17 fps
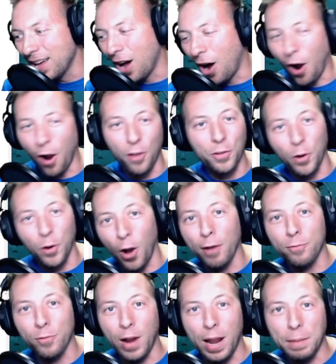Are there
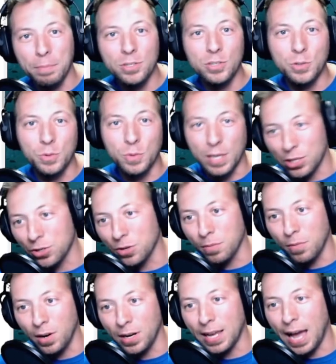off ramps to get your
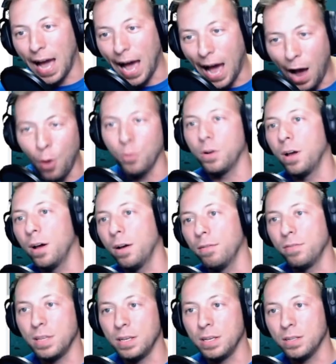money out of
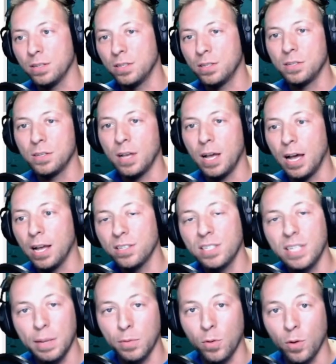these
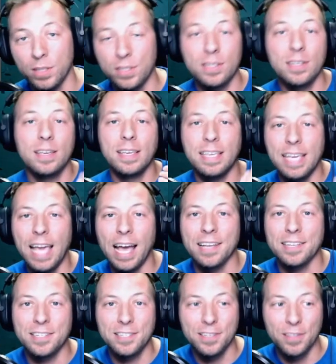stable coins?
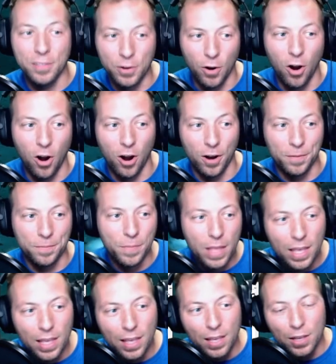Yes, there are.
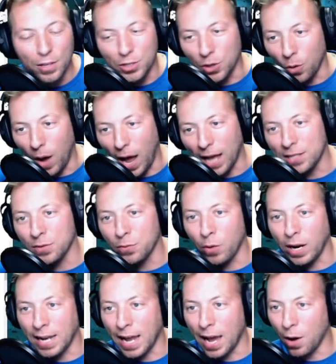So as of
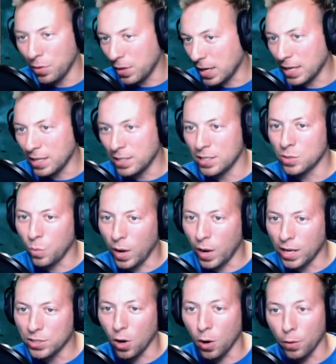right now, the easiest
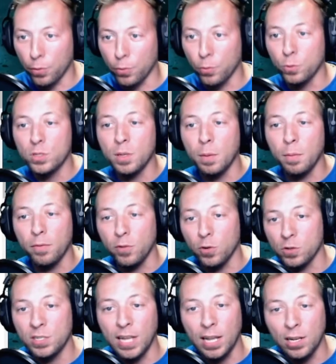ways are through some of your
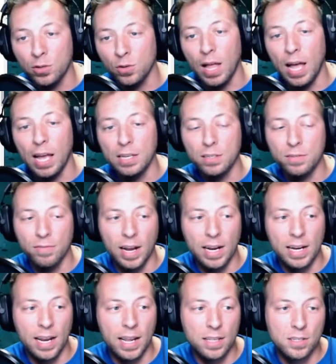centralized
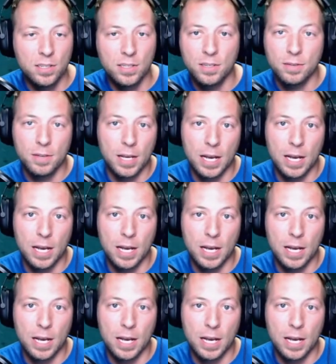finance